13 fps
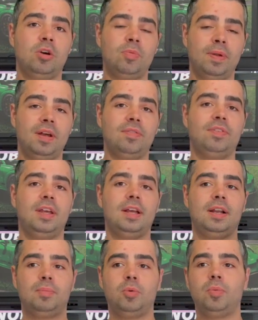If you're
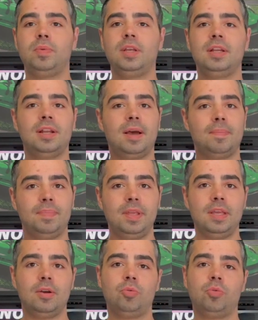looking to buy spark
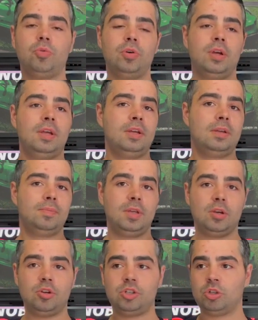plugs, coils,
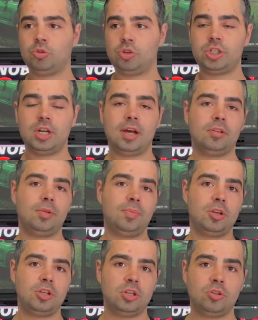nozzles, high and
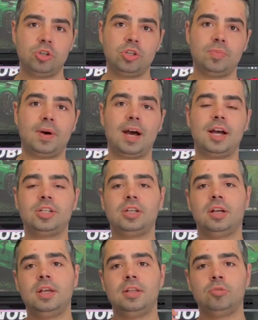low injector
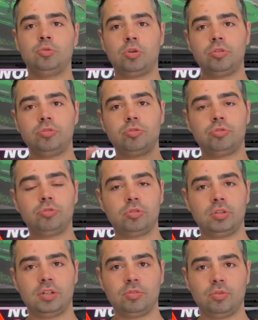nozzles, brake pads,
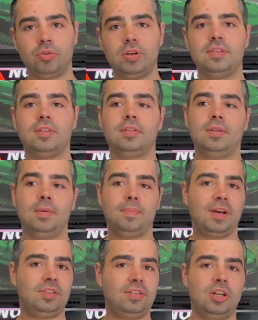brake rotors, and any
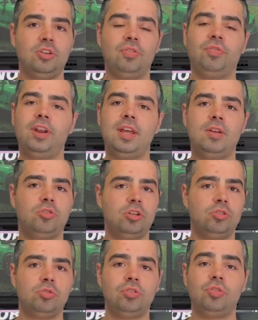other parts,
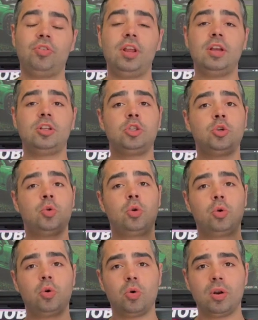we've provided the
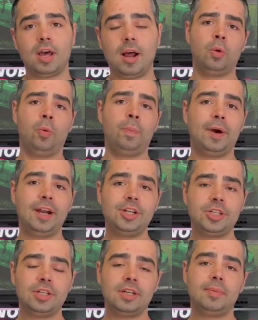part numbers so you
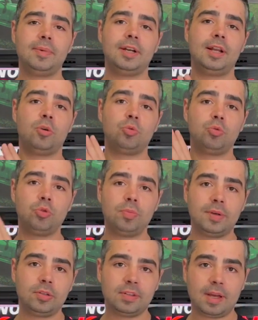can easily search
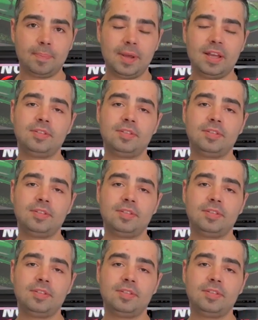by that.